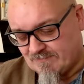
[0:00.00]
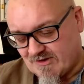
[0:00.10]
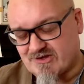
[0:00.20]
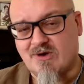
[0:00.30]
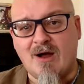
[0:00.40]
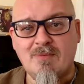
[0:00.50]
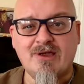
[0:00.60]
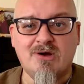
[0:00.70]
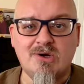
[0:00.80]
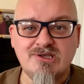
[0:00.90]
So up we
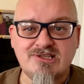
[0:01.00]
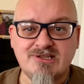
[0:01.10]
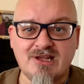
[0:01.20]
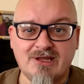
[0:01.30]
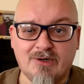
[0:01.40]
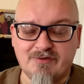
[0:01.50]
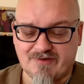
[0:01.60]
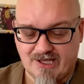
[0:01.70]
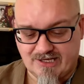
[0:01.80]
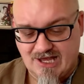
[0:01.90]
goes to the little
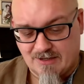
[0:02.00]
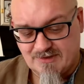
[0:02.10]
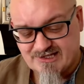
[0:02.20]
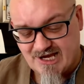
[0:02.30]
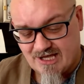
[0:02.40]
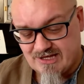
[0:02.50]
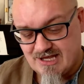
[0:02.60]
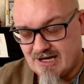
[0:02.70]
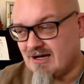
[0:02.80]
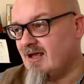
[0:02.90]
ferry, and we sat
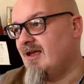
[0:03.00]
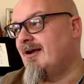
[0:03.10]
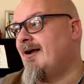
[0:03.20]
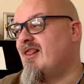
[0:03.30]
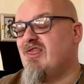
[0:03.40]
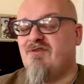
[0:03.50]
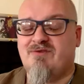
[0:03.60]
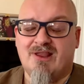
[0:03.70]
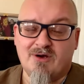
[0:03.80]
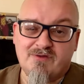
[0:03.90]
there. The
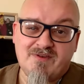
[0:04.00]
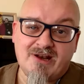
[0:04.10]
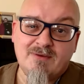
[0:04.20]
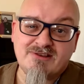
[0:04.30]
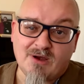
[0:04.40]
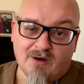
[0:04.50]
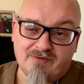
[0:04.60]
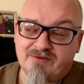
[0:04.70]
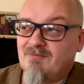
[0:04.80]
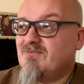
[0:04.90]
little ferry was
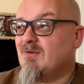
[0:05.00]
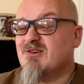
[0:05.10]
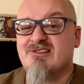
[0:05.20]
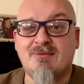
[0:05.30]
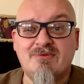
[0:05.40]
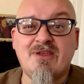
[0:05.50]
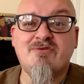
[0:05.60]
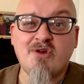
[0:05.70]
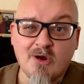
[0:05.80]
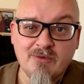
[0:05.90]
off. There was
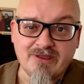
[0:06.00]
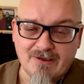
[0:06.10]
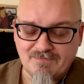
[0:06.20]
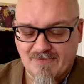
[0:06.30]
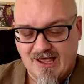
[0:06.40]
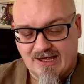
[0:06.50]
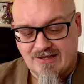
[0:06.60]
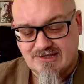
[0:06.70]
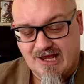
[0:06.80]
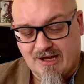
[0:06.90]
something wrong with it,
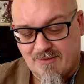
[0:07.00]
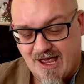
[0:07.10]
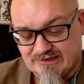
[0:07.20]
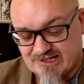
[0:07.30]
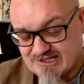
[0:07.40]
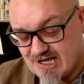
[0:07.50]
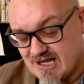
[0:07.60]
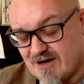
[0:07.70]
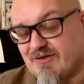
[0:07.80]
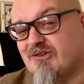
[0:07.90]
and we had to sit
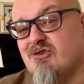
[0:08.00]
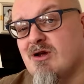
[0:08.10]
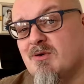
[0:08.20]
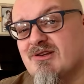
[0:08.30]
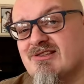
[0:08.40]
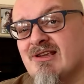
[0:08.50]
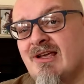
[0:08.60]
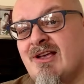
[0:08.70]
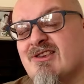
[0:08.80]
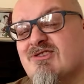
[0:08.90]
there for 2 hours
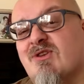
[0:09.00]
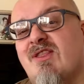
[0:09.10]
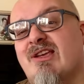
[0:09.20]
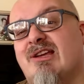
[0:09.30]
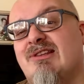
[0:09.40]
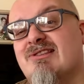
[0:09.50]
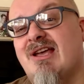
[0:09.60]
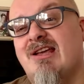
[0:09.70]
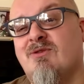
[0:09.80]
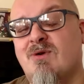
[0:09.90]
so that they could
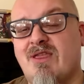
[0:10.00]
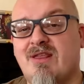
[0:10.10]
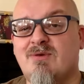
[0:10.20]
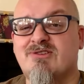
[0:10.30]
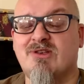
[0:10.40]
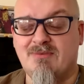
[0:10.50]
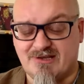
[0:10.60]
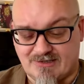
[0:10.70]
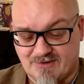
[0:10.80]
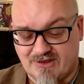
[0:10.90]
decide whether there was going to be
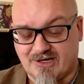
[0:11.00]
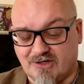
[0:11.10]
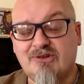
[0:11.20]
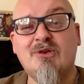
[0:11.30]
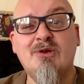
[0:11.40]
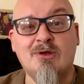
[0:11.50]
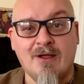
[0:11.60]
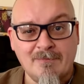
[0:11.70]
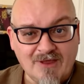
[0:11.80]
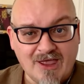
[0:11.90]
something they could do
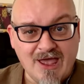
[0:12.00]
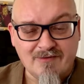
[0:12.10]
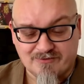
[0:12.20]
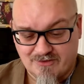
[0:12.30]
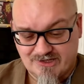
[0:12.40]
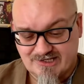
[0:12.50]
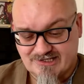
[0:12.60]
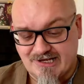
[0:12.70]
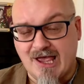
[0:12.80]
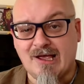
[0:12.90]
for
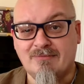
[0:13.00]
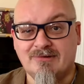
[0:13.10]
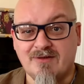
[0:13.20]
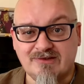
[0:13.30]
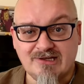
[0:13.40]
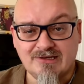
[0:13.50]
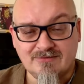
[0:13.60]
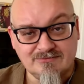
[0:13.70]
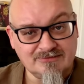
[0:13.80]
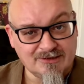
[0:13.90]
this lovely
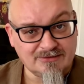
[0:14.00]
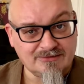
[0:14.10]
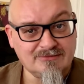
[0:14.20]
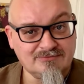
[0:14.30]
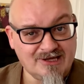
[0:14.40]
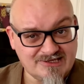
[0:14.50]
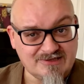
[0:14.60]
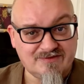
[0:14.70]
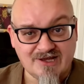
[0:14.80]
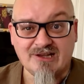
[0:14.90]
little blessed
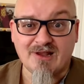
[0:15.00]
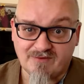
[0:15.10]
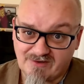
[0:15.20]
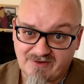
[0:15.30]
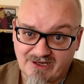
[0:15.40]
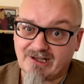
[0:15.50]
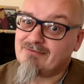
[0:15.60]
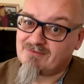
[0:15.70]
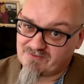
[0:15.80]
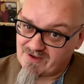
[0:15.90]
ferry. Lovely ferry.
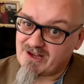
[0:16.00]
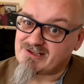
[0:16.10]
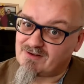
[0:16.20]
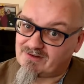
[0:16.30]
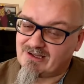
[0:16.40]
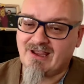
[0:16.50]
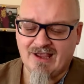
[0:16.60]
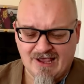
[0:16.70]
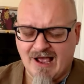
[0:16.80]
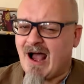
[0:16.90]
The ferry's lovely.
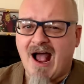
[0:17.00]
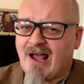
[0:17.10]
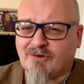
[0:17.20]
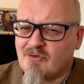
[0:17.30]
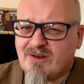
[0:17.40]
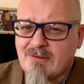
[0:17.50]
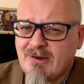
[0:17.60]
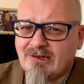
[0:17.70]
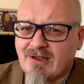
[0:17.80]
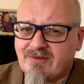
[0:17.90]
I don't really
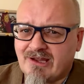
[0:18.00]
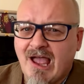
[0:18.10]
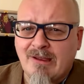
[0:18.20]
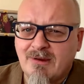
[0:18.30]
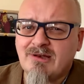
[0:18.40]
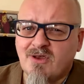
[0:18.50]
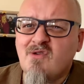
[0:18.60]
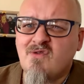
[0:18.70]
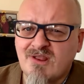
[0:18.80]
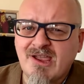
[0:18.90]
mean lovely, I mean
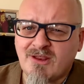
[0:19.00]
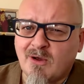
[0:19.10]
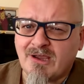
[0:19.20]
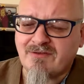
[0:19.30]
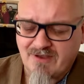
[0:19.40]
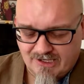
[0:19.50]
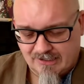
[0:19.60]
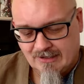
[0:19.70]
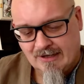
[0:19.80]
really annoying ferry.